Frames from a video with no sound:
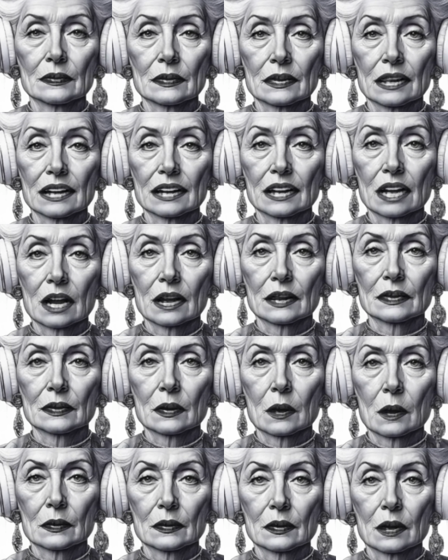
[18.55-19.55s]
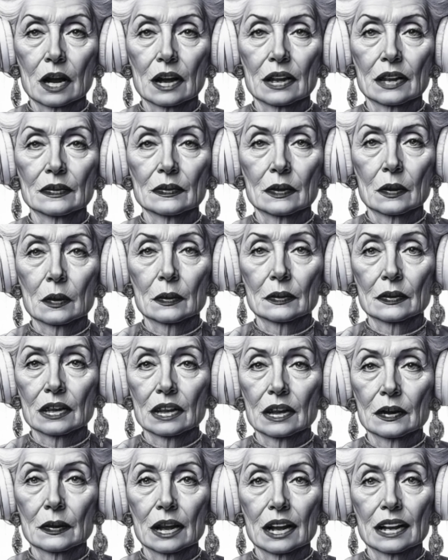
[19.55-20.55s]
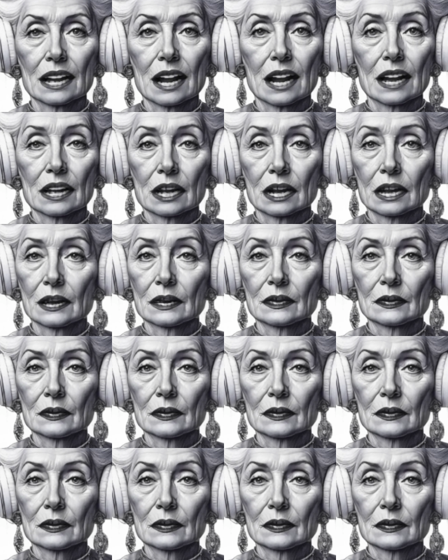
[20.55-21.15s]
This art form transforms the spectator